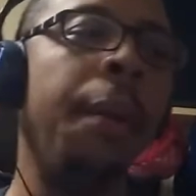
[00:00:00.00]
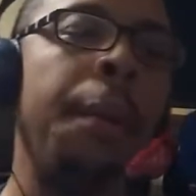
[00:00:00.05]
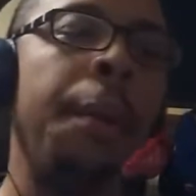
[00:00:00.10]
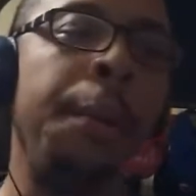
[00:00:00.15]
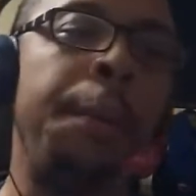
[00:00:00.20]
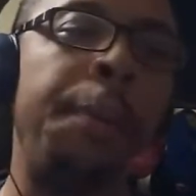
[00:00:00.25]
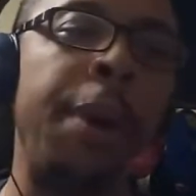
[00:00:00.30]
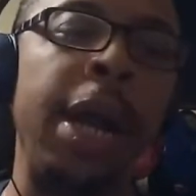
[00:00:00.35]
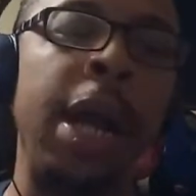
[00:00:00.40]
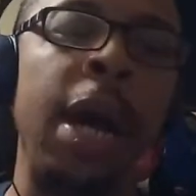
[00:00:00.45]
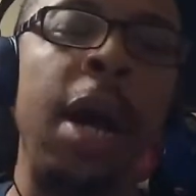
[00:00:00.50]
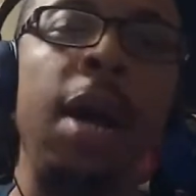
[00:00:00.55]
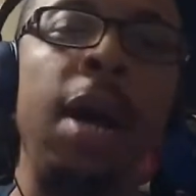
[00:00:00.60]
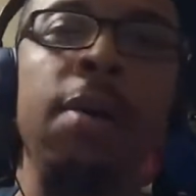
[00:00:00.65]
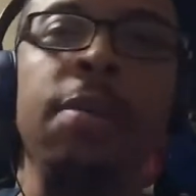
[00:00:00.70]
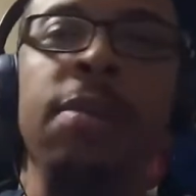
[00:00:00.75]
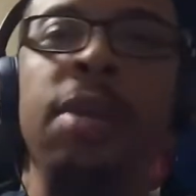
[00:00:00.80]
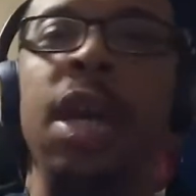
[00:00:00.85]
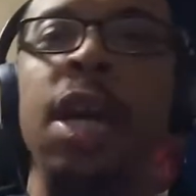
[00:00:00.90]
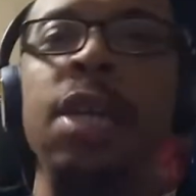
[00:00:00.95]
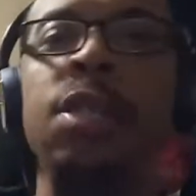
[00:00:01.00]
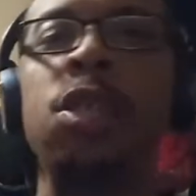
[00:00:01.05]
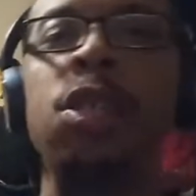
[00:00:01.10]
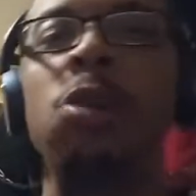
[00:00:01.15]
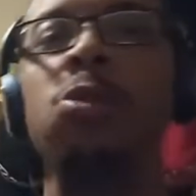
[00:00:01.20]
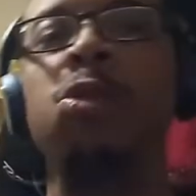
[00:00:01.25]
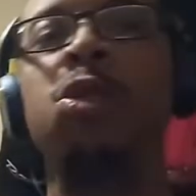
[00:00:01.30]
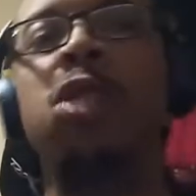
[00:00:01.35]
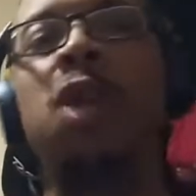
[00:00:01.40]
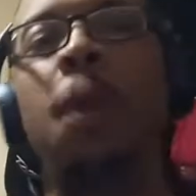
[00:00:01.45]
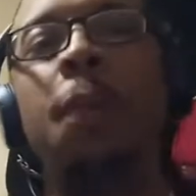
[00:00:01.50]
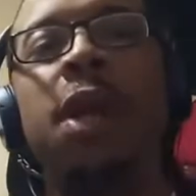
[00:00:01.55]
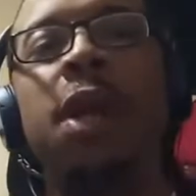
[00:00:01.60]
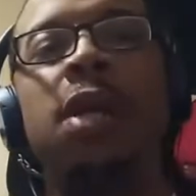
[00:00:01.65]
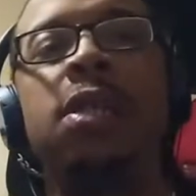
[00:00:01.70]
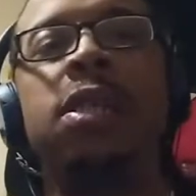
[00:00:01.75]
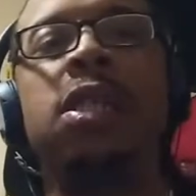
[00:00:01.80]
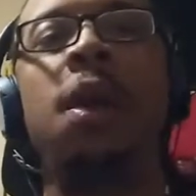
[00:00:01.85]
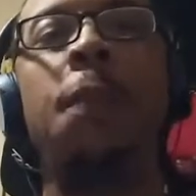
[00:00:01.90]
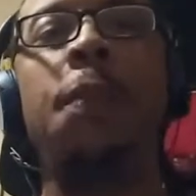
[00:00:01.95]
But um, yeah. So some
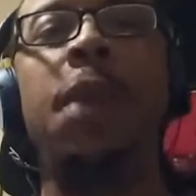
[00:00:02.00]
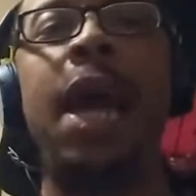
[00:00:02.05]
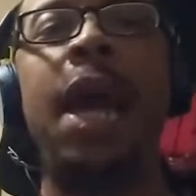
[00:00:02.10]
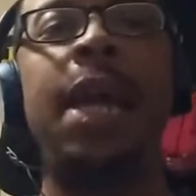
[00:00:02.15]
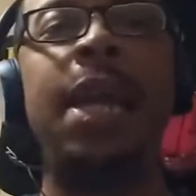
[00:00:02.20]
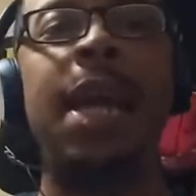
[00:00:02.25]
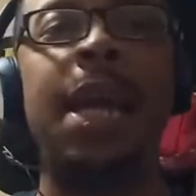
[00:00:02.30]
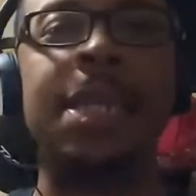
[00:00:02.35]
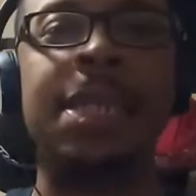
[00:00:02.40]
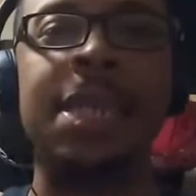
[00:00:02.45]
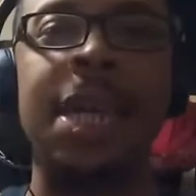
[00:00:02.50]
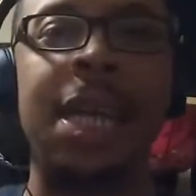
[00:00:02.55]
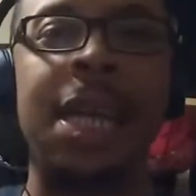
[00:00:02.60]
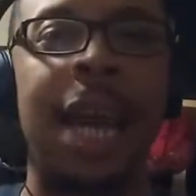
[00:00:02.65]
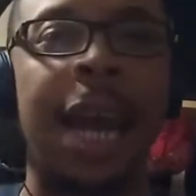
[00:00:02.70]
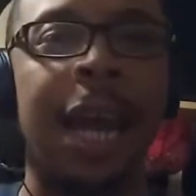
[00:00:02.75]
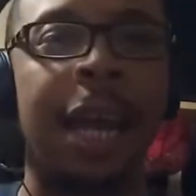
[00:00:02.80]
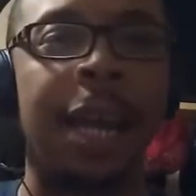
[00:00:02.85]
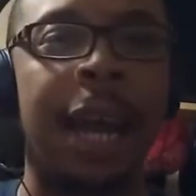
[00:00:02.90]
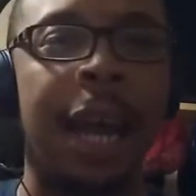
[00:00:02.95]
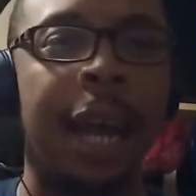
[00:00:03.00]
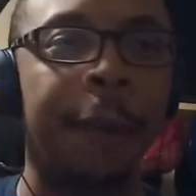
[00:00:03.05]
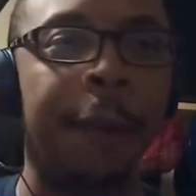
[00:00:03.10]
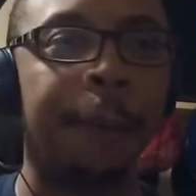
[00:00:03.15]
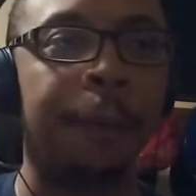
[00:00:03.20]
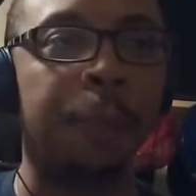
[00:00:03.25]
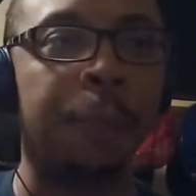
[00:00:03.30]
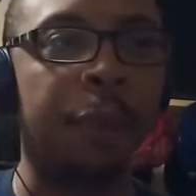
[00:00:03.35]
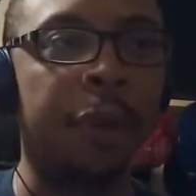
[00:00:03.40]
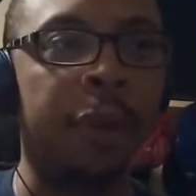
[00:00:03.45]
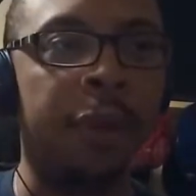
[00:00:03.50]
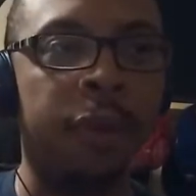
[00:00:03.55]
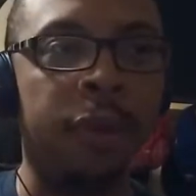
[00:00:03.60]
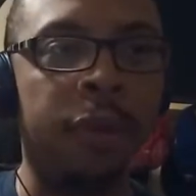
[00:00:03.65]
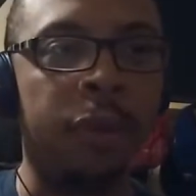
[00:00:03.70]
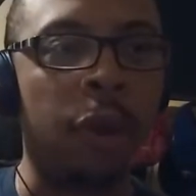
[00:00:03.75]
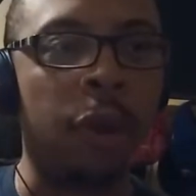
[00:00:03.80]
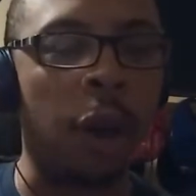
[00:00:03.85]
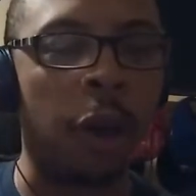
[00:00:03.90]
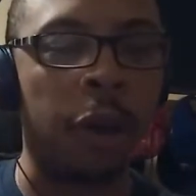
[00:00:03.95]
some like like I said, like like
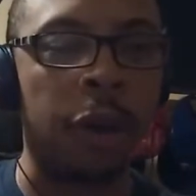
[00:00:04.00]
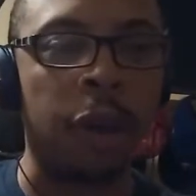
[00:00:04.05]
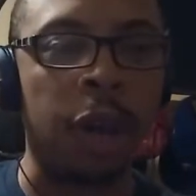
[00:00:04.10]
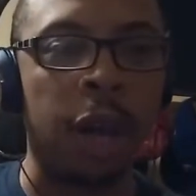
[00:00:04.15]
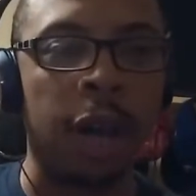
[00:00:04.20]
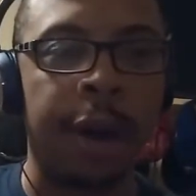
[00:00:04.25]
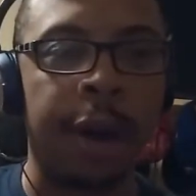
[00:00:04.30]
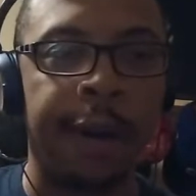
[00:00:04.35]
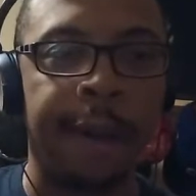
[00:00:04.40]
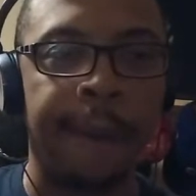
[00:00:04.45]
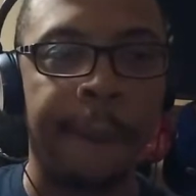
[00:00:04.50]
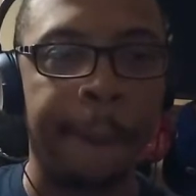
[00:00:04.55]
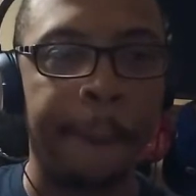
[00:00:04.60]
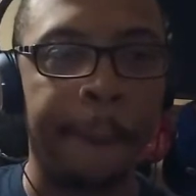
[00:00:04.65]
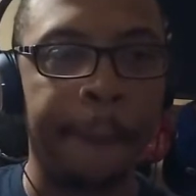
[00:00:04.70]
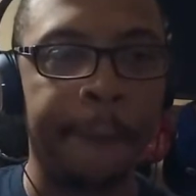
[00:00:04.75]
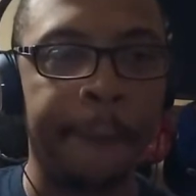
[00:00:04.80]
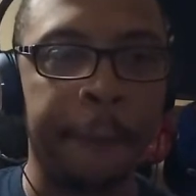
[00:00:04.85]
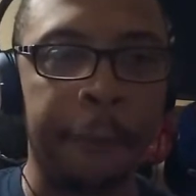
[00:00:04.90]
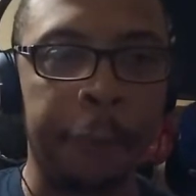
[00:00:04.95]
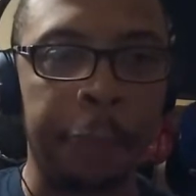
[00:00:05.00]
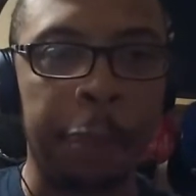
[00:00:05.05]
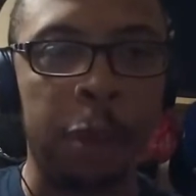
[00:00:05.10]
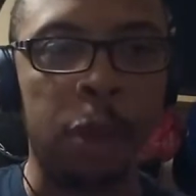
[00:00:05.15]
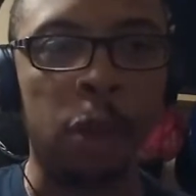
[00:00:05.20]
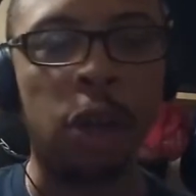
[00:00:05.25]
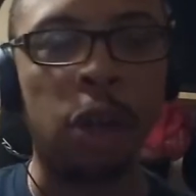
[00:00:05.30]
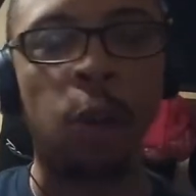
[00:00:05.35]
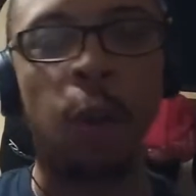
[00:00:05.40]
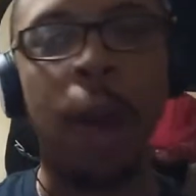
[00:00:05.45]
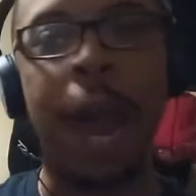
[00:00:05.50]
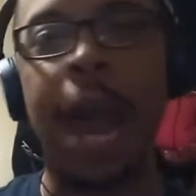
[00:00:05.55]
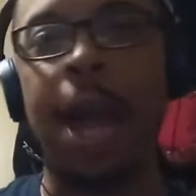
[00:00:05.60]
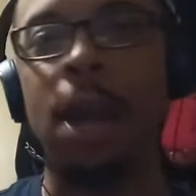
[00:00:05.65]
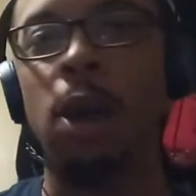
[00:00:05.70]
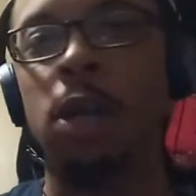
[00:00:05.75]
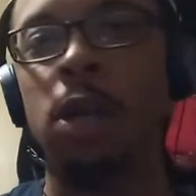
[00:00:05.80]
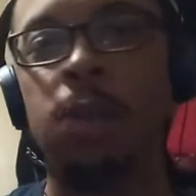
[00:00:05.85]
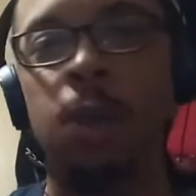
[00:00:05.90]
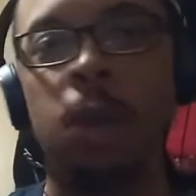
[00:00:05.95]
you could you could um you could do
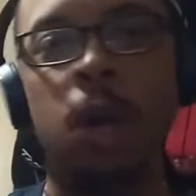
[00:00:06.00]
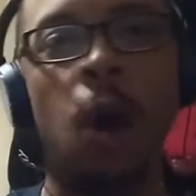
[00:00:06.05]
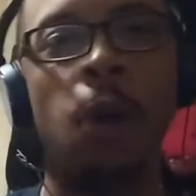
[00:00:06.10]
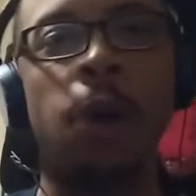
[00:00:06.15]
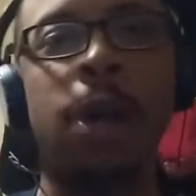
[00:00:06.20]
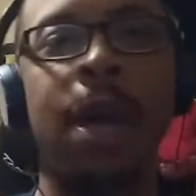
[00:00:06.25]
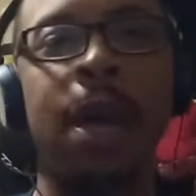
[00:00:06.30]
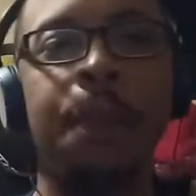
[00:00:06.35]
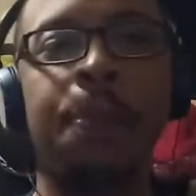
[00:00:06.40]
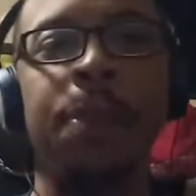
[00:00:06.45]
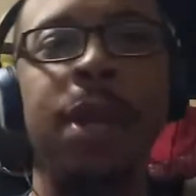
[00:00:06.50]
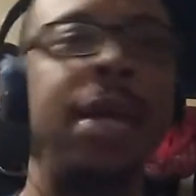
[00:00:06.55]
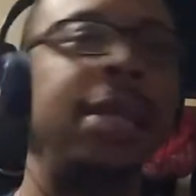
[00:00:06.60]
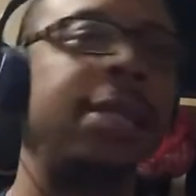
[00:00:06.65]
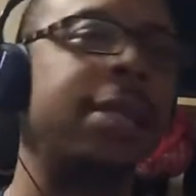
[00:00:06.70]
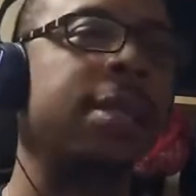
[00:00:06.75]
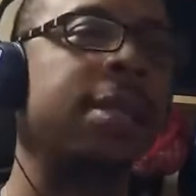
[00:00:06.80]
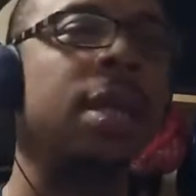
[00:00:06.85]
add-ons with Kodi and Plex,